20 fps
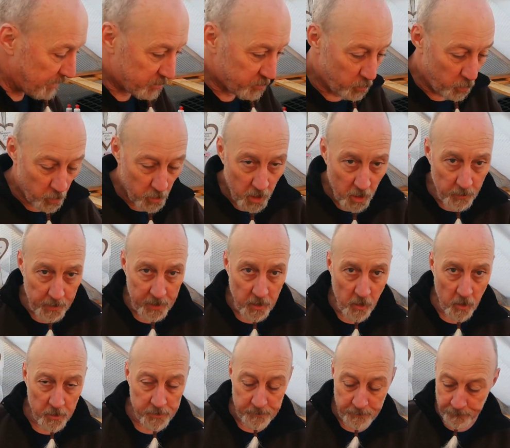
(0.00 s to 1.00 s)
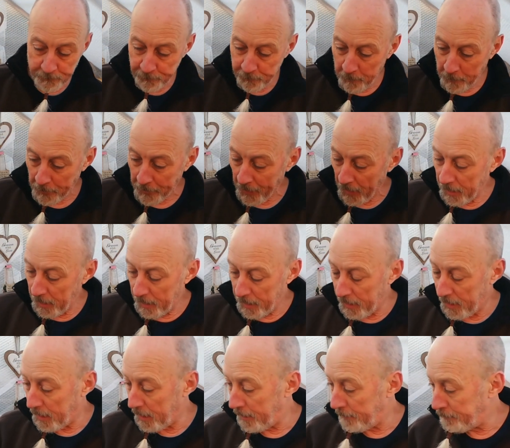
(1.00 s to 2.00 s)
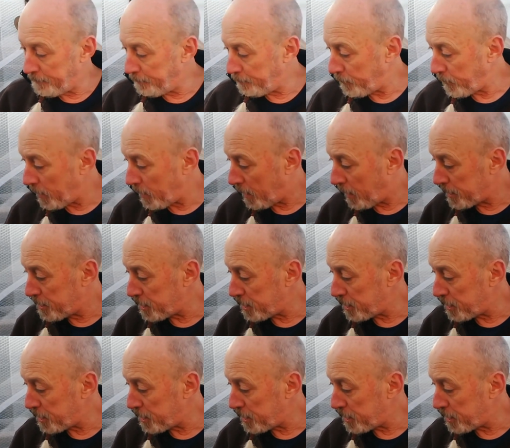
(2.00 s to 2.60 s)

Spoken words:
it's all going on. I